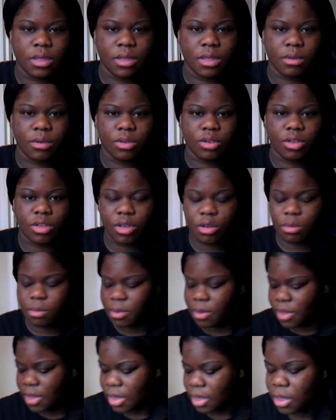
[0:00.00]
So you just
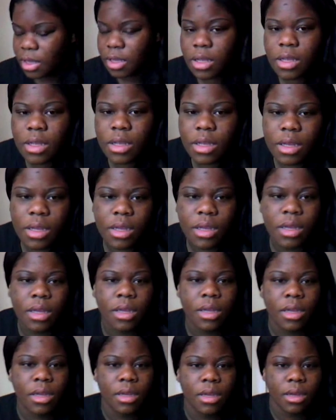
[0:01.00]
open that.
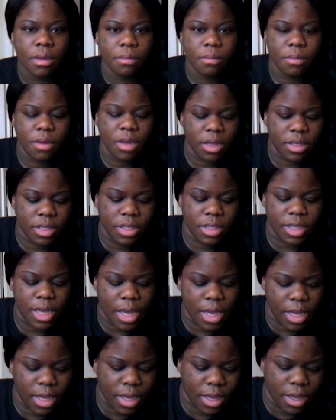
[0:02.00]
I'm going to
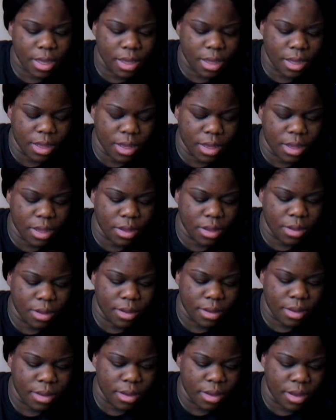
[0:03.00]
take
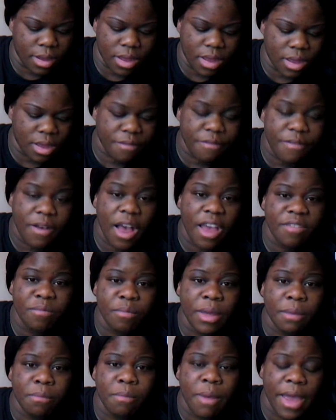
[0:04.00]
the
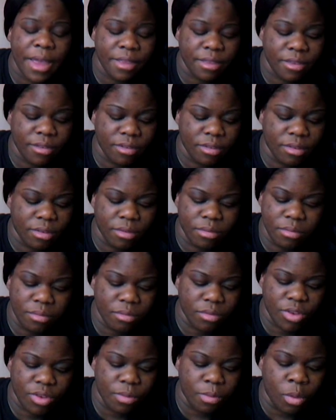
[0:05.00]
5p pence,
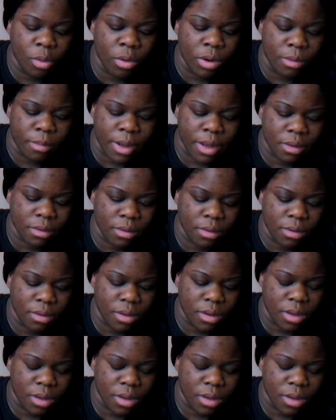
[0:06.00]
small amount,